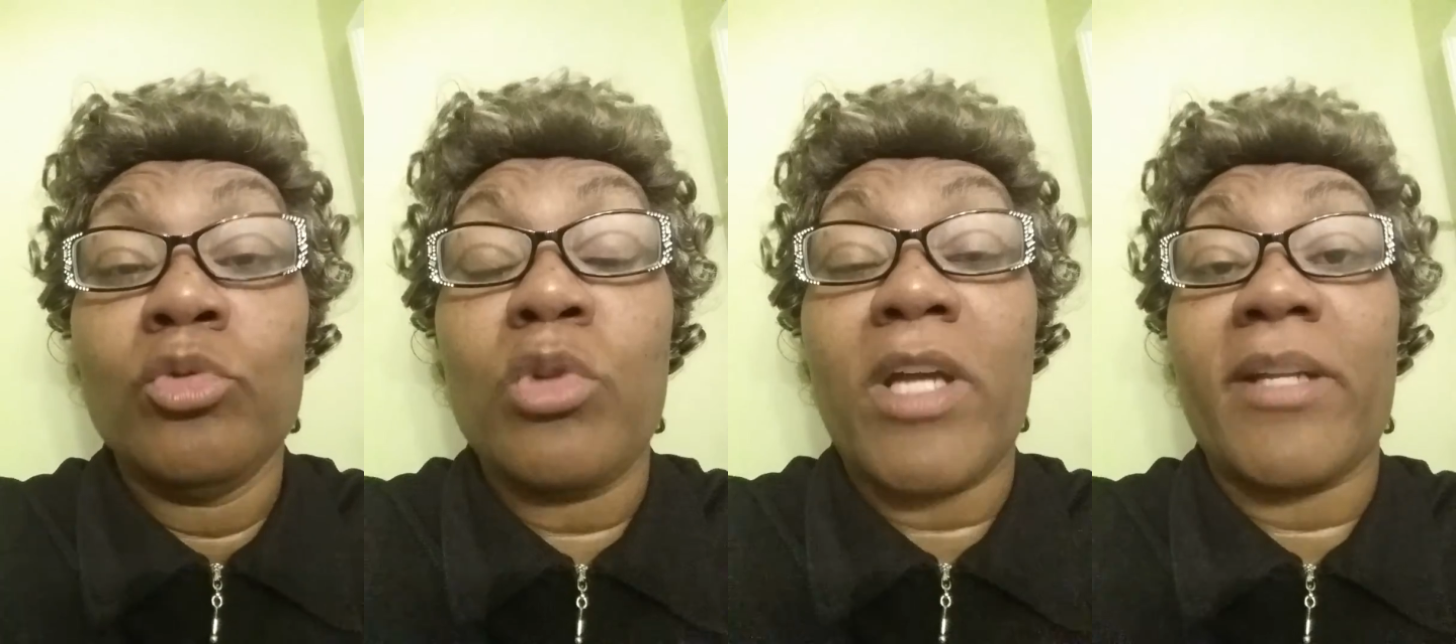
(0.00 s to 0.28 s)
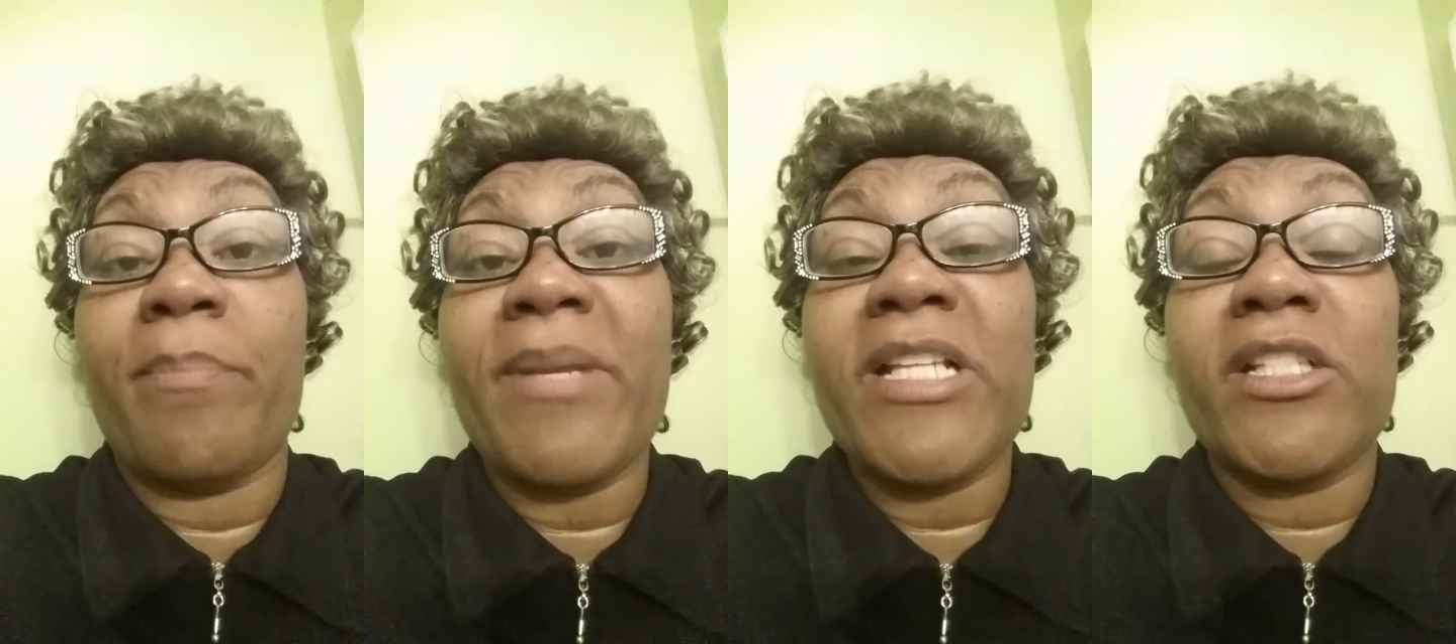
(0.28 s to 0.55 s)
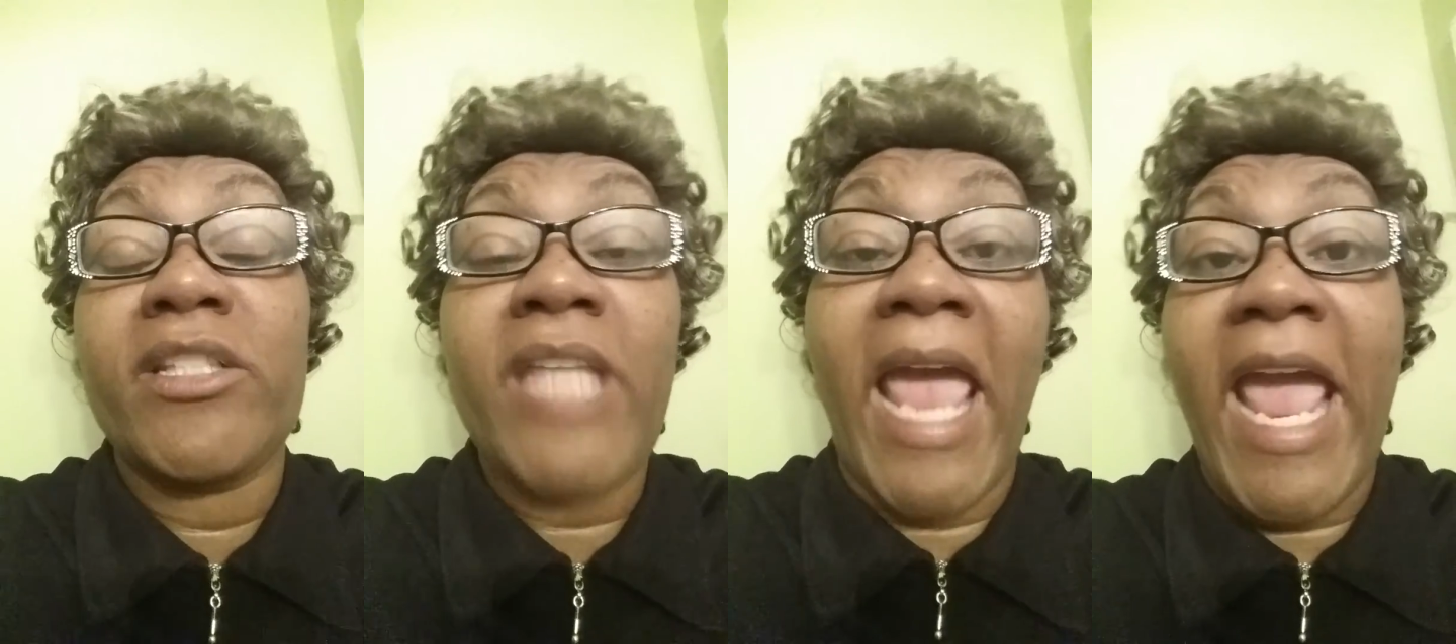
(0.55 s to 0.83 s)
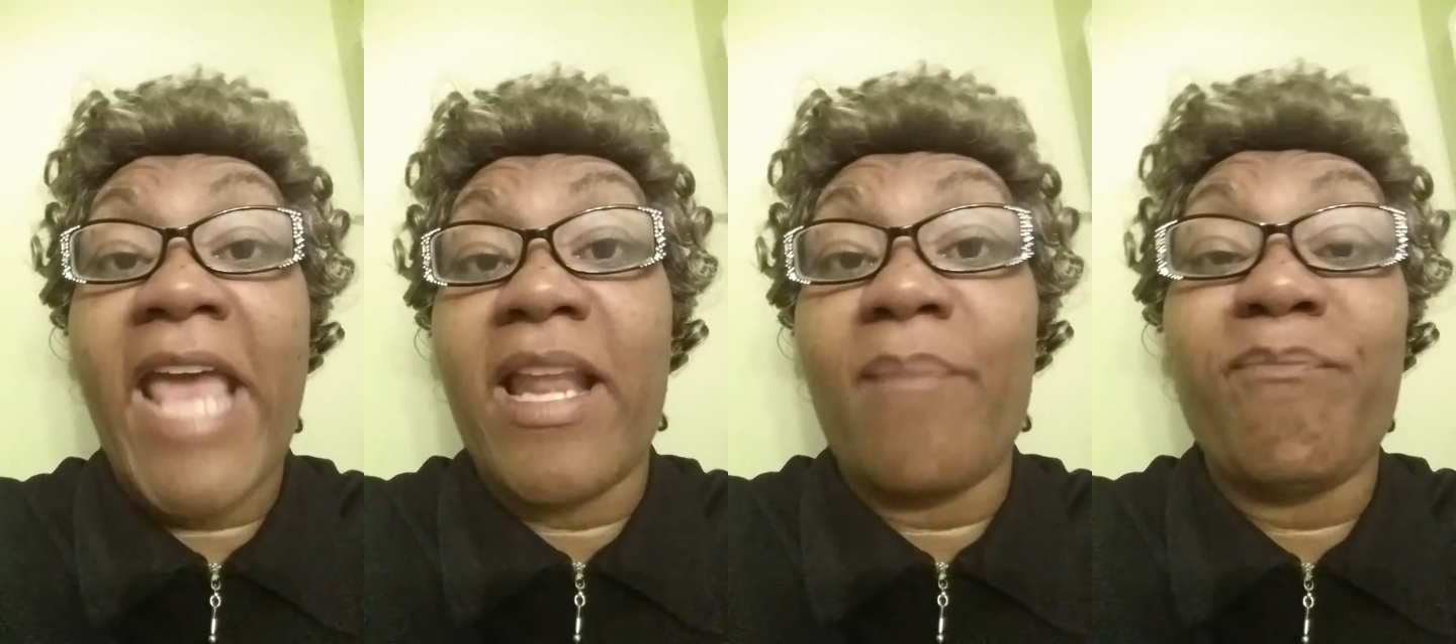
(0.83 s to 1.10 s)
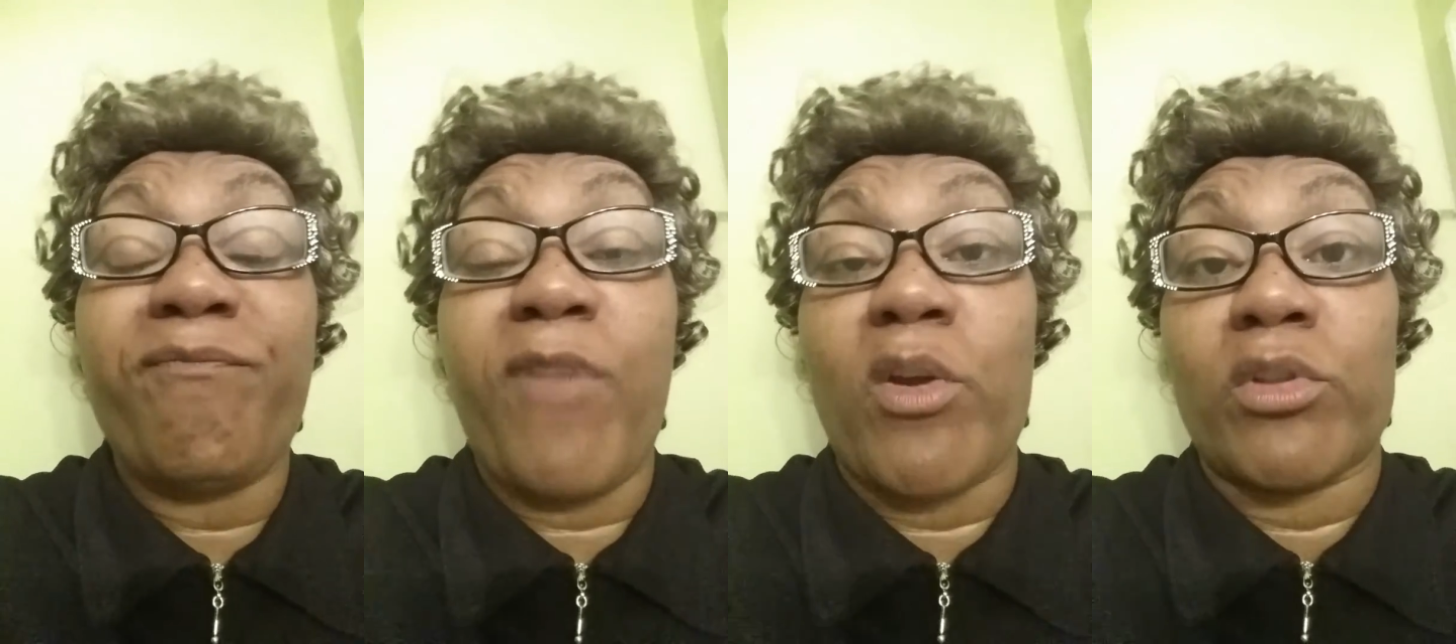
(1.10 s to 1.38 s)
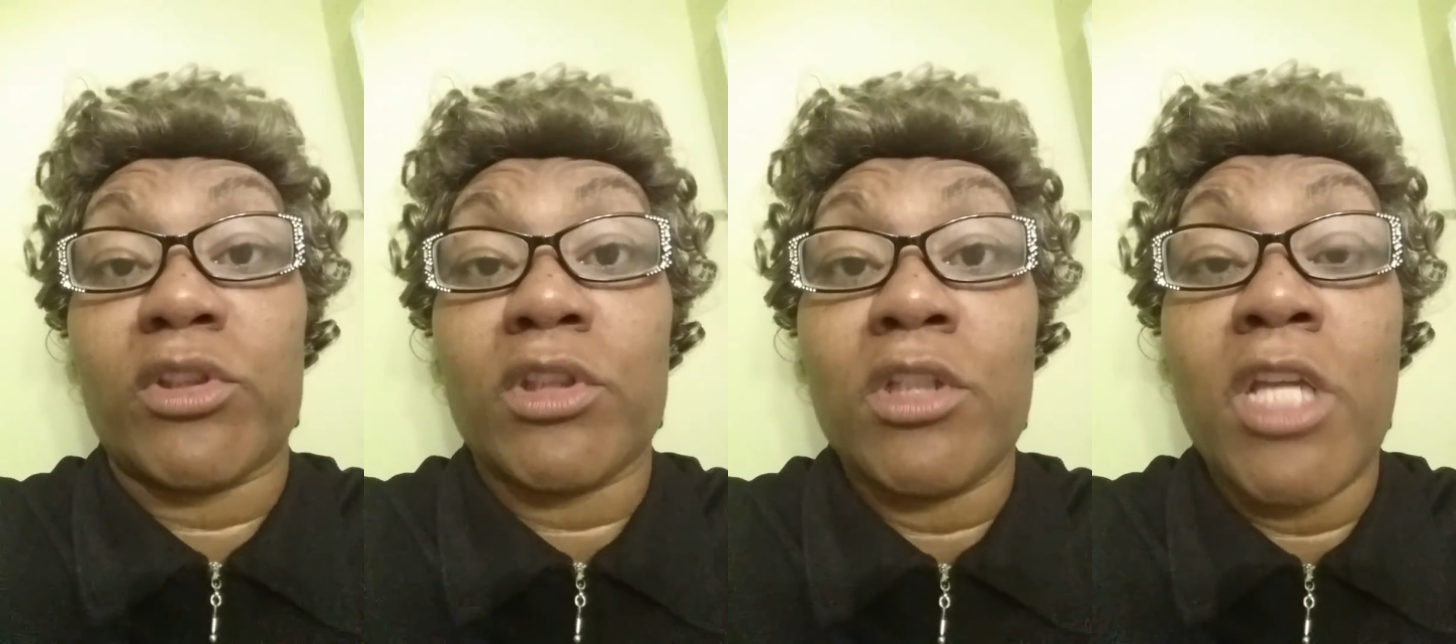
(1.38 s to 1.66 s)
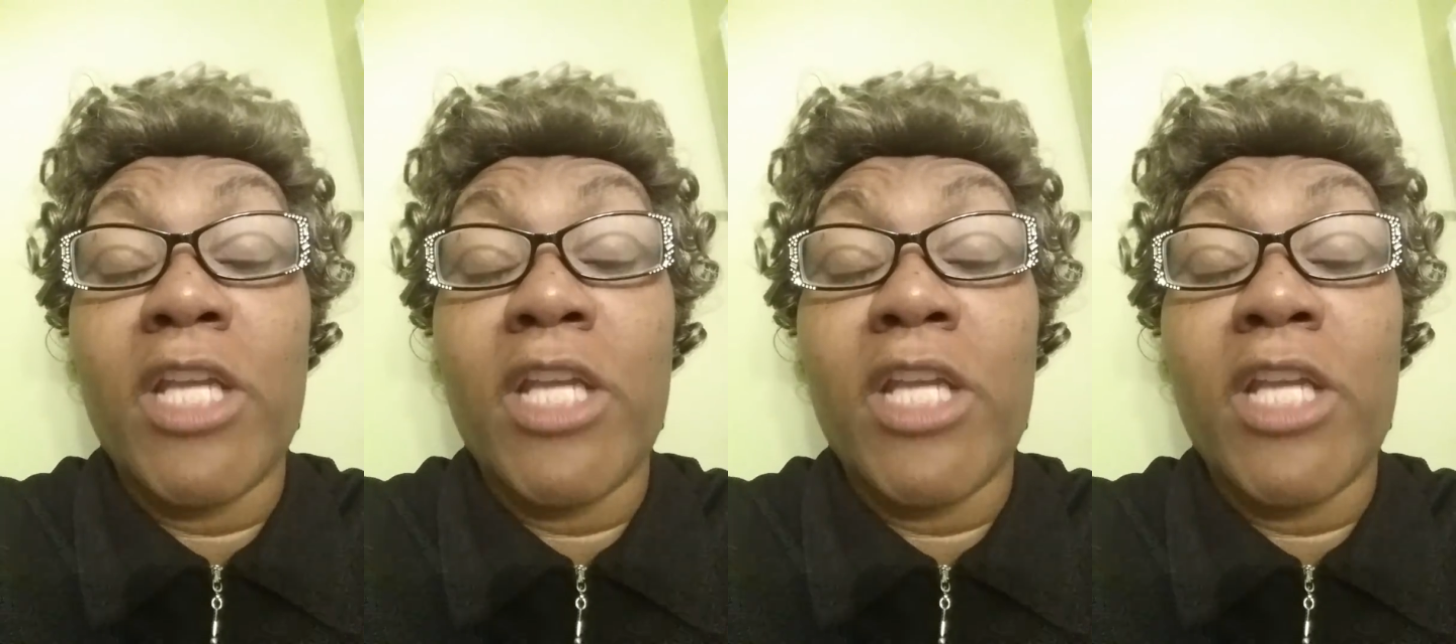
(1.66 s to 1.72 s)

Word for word: You gotta be dead up first.